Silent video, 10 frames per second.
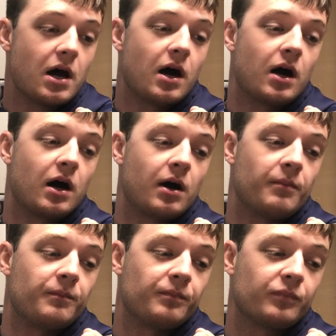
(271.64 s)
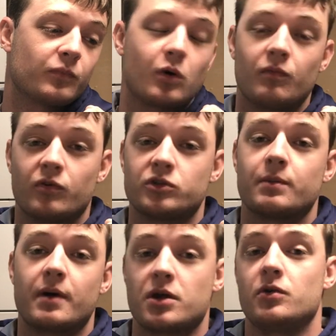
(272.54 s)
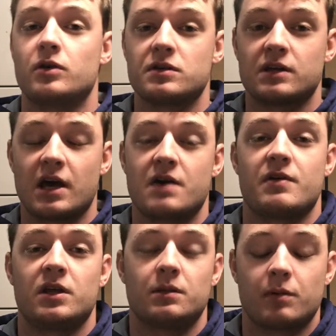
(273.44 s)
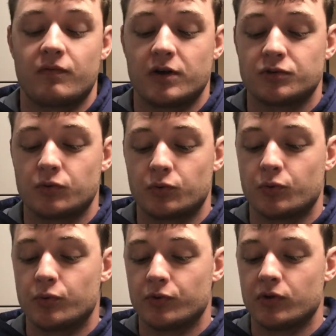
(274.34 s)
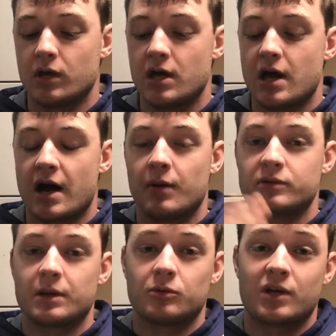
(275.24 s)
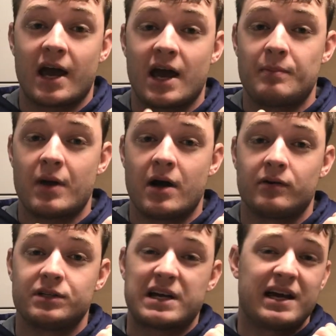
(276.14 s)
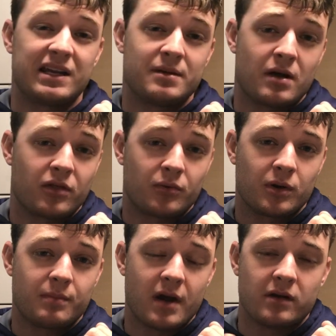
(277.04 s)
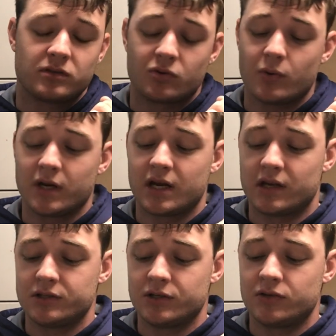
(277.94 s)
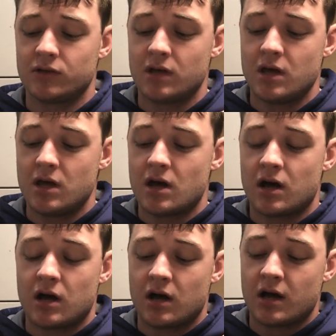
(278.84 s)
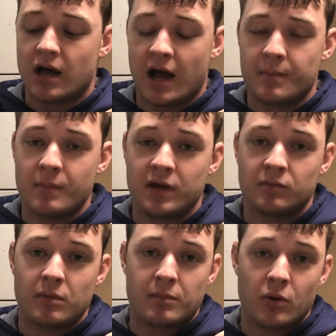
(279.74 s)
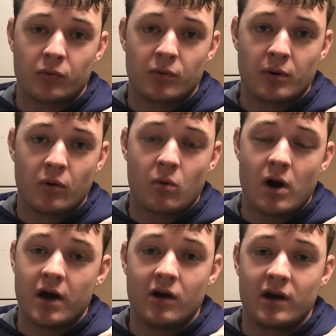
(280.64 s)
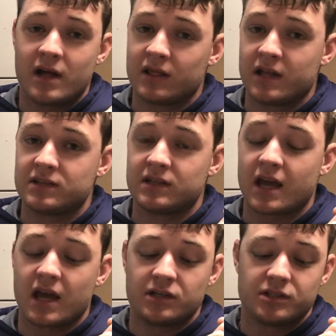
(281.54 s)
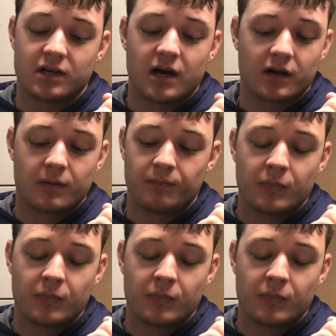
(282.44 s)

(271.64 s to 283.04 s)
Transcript: Well, for somebody who doesn't have any of the professional tools, I was able to add poundage. I added about 3 pounds at 28 inches. I made the bow quieter, and I lessened the hand shock.